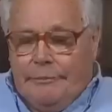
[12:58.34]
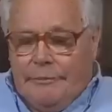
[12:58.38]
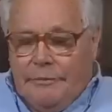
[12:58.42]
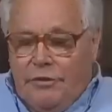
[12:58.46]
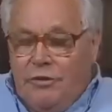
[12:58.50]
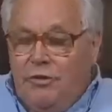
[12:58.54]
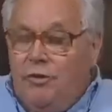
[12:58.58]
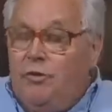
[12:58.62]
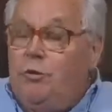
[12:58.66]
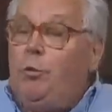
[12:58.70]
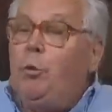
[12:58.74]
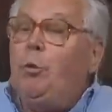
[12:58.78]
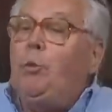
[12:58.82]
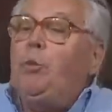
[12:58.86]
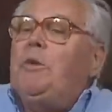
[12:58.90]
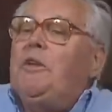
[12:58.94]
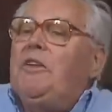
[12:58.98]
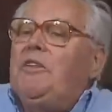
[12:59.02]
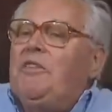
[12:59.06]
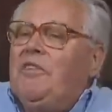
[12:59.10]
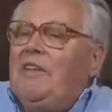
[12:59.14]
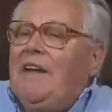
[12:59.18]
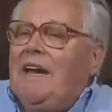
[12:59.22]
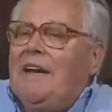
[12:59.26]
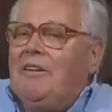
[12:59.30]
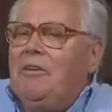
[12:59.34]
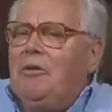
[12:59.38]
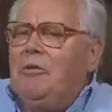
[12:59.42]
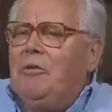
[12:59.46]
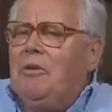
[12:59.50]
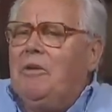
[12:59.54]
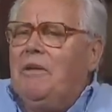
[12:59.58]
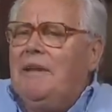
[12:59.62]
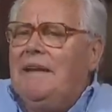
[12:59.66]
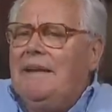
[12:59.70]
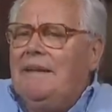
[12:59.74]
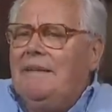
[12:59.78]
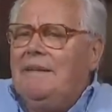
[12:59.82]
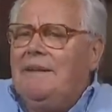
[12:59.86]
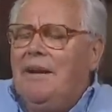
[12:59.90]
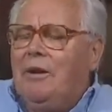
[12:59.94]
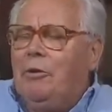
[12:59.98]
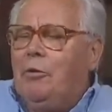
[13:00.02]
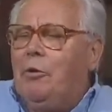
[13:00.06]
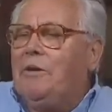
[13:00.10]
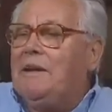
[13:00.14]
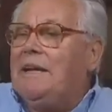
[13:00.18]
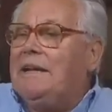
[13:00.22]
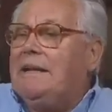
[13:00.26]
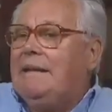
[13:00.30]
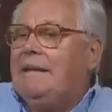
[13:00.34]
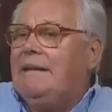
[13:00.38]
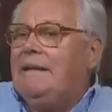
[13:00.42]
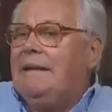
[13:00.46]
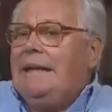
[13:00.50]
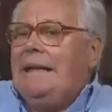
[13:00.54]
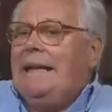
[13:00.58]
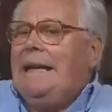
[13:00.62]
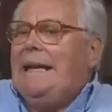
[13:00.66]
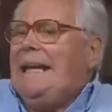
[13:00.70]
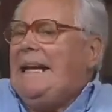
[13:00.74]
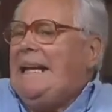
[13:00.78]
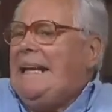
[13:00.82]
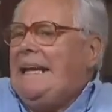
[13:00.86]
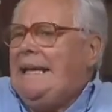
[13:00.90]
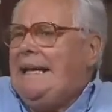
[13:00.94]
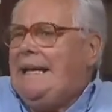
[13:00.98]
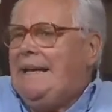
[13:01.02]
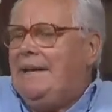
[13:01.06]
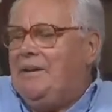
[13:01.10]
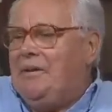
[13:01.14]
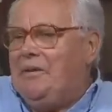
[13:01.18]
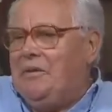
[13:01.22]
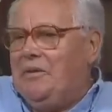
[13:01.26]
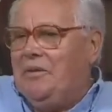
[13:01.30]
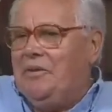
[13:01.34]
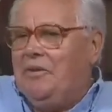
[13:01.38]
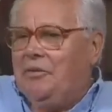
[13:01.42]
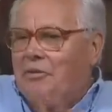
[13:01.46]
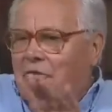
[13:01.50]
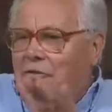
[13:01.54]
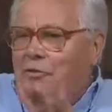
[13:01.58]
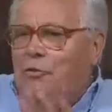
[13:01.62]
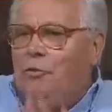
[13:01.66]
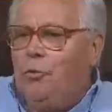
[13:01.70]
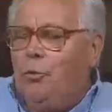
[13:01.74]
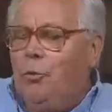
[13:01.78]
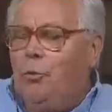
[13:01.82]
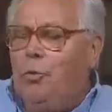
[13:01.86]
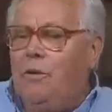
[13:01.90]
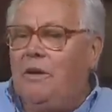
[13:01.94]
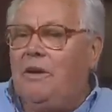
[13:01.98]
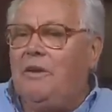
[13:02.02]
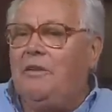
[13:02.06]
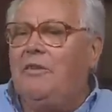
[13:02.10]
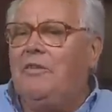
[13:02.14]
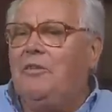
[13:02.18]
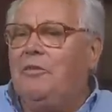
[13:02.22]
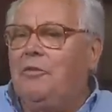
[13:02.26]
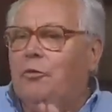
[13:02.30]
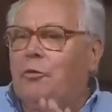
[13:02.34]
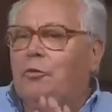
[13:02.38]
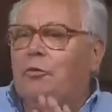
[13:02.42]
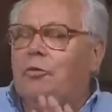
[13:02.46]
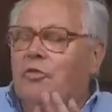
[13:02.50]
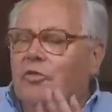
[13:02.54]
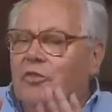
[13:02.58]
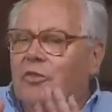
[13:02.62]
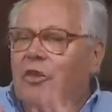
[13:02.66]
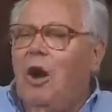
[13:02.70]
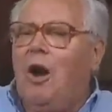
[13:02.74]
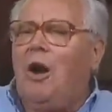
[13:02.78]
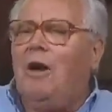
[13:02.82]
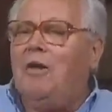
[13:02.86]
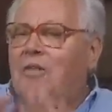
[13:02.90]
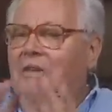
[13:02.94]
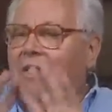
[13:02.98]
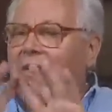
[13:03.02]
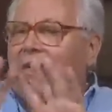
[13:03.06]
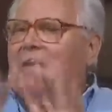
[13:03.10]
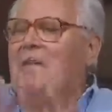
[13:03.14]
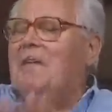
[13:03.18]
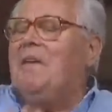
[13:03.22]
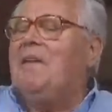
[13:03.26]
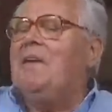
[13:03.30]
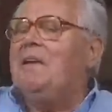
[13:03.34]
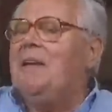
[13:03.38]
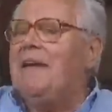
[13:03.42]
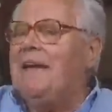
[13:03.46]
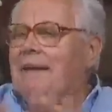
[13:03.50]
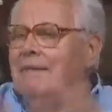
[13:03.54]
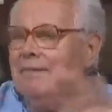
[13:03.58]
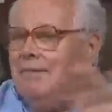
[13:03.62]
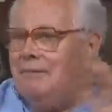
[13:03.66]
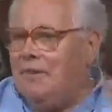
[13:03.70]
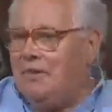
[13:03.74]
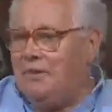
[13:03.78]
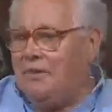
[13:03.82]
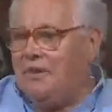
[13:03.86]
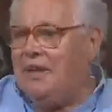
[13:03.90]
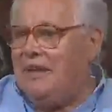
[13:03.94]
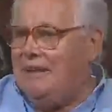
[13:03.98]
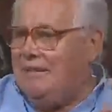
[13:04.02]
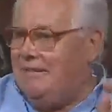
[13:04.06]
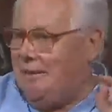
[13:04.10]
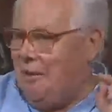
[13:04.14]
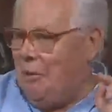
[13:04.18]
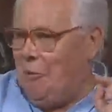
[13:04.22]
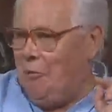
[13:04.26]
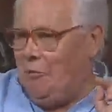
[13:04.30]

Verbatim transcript: students, actually, they called it leerling, student to start in the retail